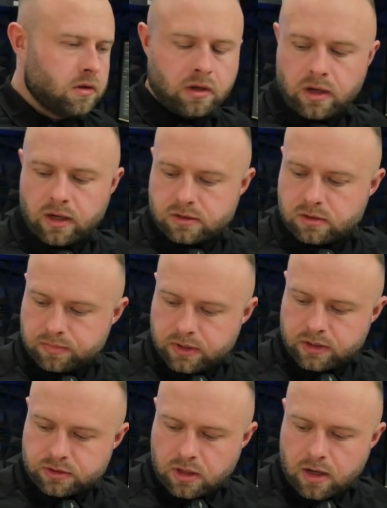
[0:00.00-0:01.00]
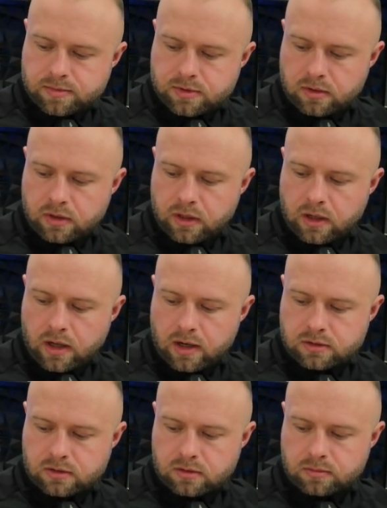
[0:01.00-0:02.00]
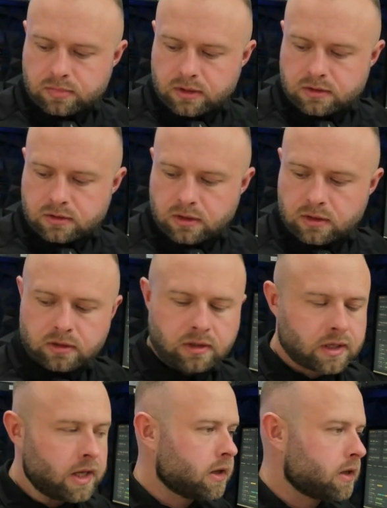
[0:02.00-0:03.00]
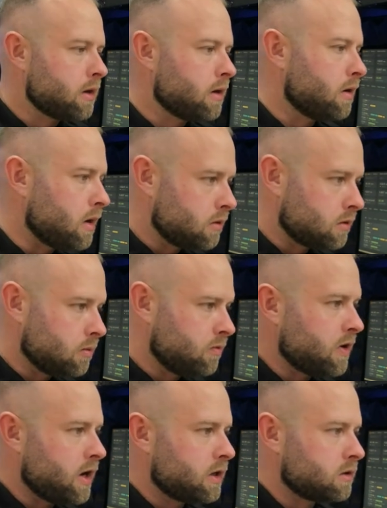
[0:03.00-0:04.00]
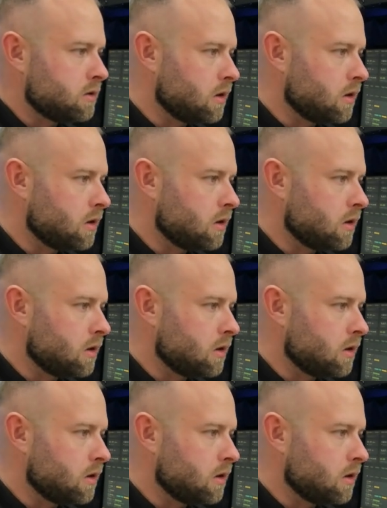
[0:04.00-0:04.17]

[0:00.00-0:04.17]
Neoxa, big drops on Neoxa, but you can't count out the fact that